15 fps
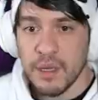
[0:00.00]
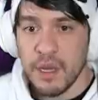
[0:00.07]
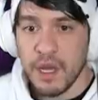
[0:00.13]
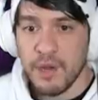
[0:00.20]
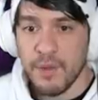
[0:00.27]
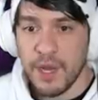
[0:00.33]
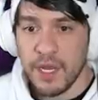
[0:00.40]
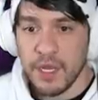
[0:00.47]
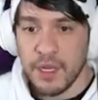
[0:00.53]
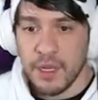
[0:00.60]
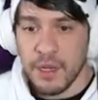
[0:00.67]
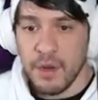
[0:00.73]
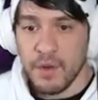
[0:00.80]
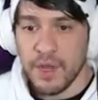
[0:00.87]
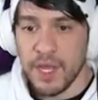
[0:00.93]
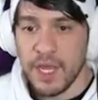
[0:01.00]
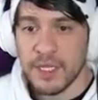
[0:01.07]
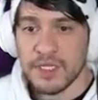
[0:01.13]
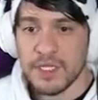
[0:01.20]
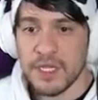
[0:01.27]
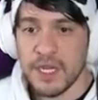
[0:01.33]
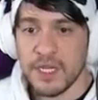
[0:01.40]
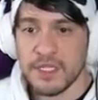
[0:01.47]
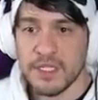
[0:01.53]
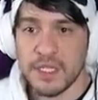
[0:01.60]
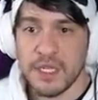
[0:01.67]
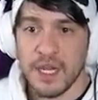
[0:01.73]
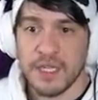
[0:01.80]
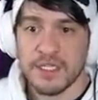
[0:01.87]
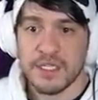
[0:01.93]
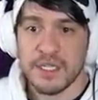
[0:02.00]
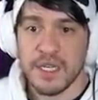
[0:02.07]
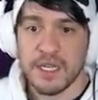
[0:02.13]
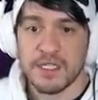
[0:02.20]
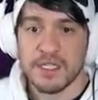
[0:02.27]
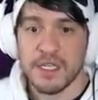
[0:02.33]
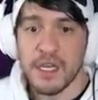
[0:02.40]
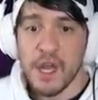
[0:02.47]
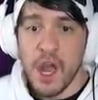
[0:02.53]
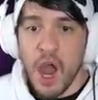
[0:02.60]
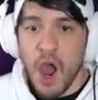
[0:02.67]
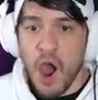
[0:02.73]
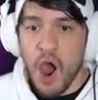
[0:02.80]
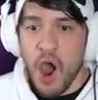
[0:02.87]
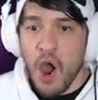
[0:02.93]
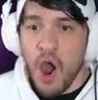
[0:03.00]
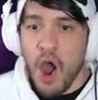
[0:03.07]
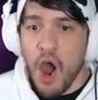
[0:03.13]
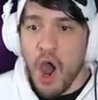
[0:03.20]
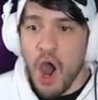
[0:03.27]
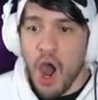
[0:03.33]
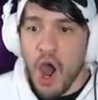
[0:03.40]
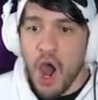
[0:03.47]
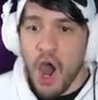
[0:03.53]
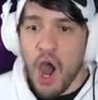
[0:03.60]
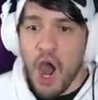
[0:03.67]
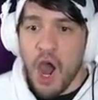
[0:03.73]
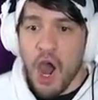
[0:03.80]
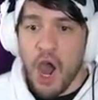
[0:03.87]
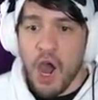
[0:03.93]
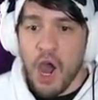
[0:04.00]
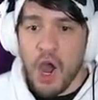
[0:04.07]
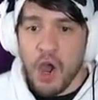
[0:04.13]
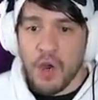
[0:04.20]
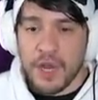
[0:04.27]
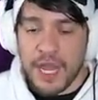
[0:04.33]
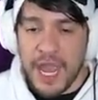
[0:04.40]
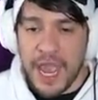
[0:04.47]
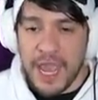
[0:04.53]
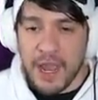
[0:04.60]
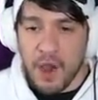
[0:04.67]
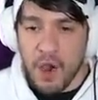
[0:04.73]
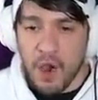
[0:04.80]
How do I? Okay. I see. I see. I see. I see. Oh. oh, oh okay.